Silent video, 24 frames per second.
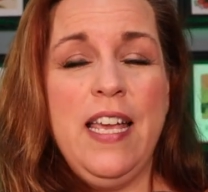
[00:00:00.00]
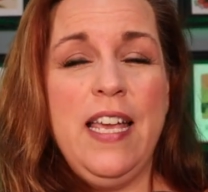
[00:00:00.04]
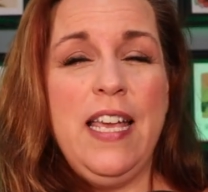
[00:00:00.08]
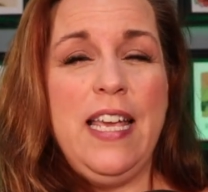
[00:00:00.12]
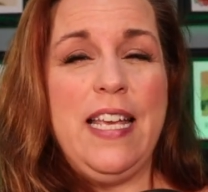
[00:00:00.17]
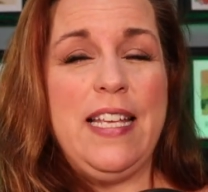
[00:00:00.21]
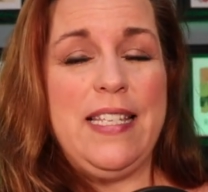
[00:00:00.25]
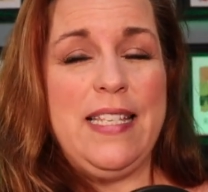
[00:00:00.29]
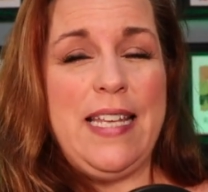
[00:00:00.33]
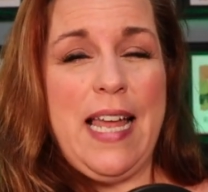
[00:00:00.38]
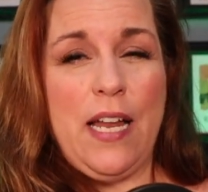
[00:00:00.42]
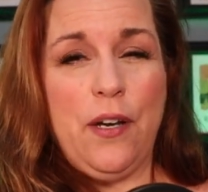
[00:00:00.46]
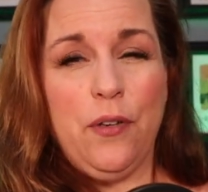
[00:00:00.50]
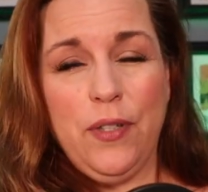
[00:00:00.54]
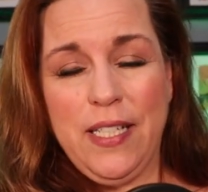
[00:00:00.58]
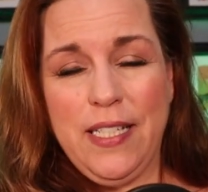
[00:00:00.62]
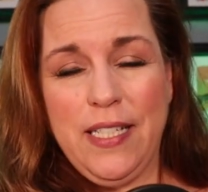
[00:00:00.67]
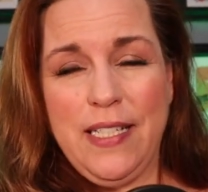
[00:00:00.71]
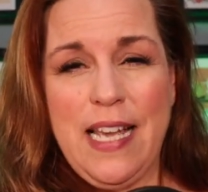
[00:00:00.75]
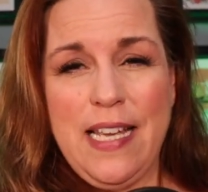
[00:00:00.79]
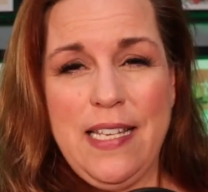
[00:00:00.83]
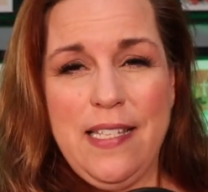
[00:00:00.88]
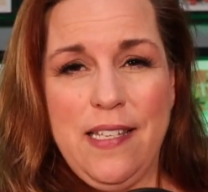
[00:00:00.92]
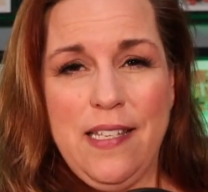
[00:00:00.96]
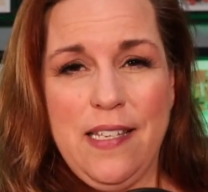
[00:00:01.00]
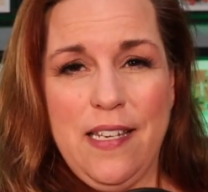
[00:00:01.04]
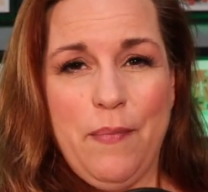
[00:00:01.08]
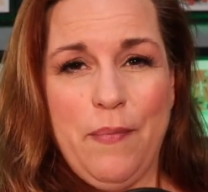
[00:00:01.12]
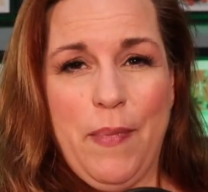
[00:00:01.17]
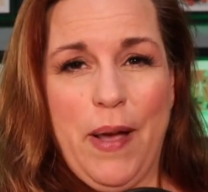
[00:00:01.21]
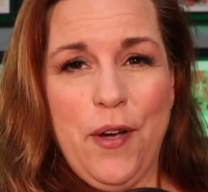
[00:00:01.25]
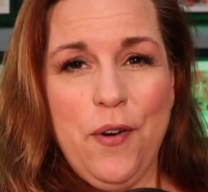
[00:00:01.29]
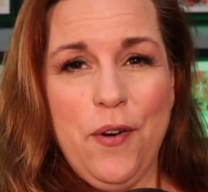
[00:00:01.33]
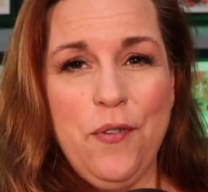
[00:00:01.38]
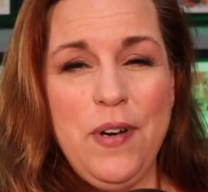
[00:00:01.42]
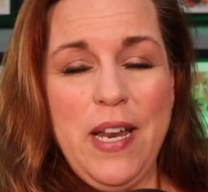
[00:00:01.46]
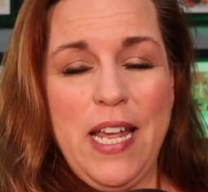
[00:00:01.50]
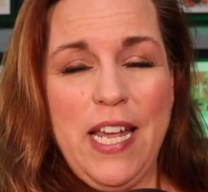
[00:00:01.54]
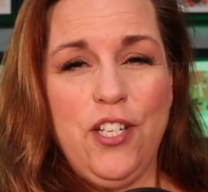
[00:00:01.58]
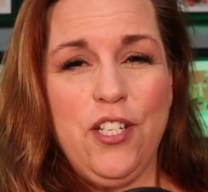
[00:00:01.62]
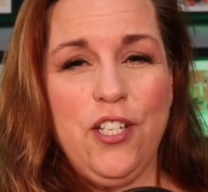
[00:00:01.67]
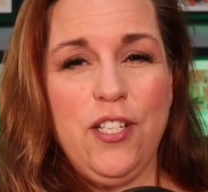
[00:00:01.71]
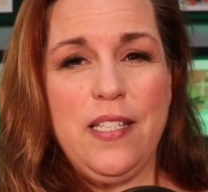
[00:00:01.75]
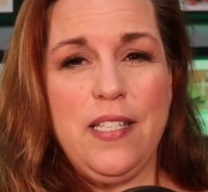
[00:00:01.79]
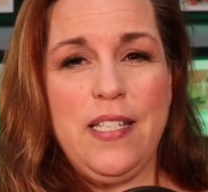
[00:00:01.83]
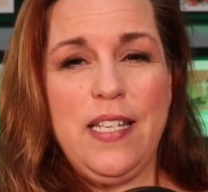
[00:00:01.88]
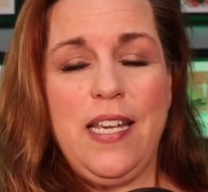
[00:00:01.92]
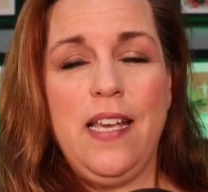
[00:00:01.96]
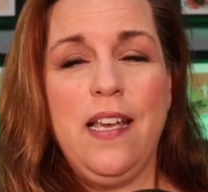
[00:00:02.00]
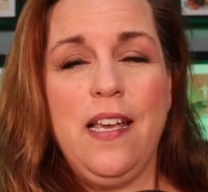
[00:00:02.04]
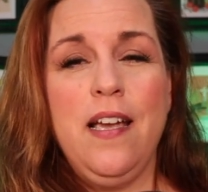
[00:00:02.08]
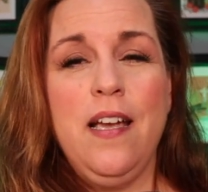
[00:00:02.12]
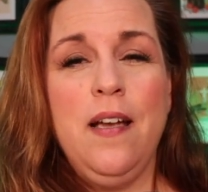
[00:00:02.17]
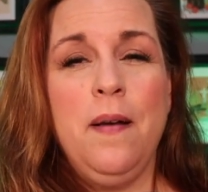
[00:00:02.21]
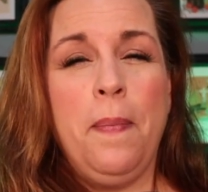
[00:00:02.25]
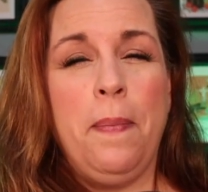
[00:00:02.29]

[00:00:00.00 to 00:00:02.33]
is not only tested in my own agency,